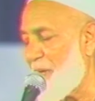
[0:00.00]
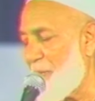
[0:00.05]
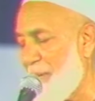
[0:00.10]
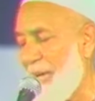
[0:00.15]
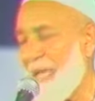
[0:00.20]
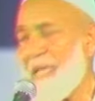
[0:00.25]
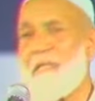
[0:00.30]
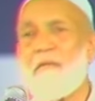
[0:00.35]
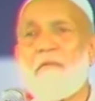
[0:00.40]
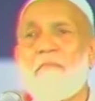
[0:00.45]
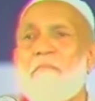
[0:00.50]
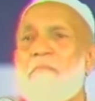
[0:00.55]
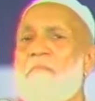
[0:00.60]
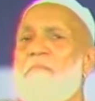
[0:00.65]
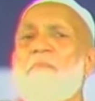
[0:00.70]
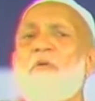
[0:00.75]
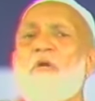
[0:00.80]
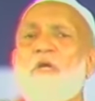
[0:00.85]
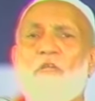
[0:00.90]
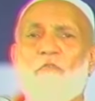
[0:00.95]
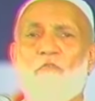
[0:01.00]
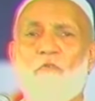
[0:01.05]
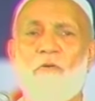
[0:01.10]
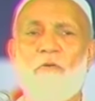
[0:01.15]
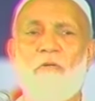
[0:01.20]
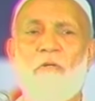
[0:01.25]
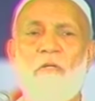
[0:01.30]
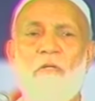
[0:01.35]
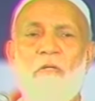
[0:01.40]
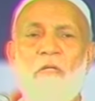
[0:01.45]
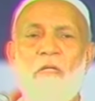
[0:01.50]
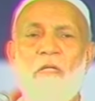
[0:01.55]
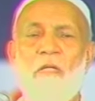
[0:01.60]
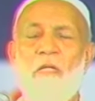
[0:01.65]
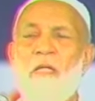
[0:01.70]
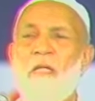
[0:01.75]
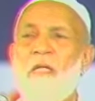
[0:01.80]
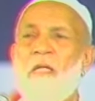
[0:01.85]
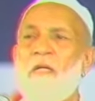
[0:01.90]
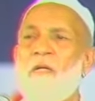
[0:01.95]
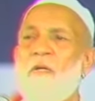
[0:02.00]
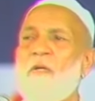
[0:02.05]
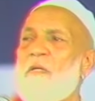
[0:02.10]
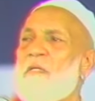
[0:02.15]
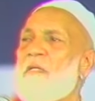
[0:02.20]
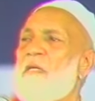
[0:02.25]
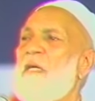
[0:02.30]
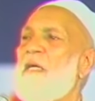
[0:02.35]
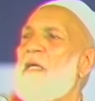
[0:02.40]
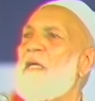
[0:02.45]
been made, beautiful. Look,